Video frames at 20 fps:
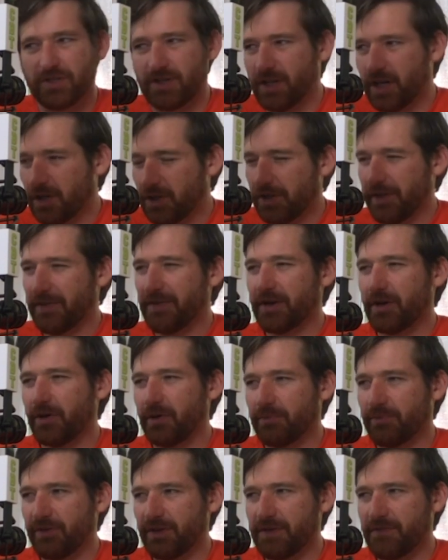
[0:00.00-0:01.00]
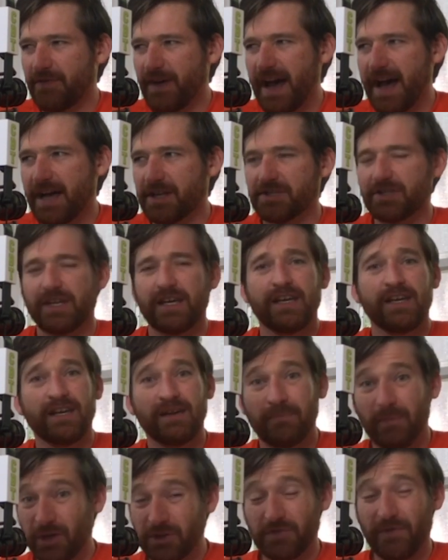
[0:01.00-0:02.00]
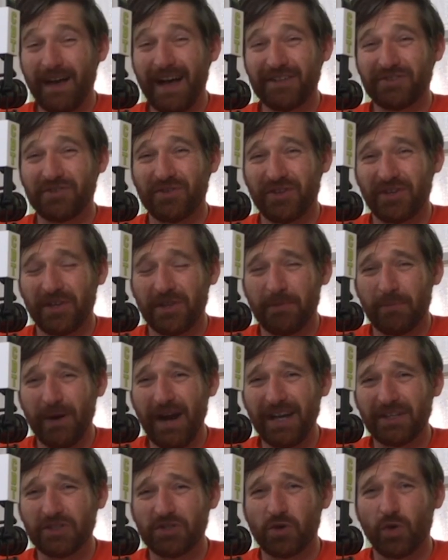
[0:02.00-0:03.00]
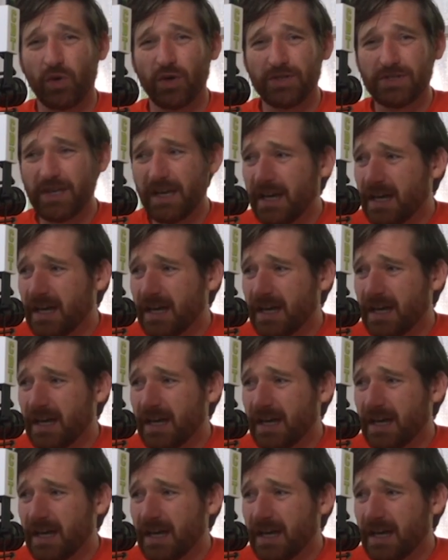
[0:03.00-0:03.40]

not only are they going pretty fast, much faster than on the practice courts,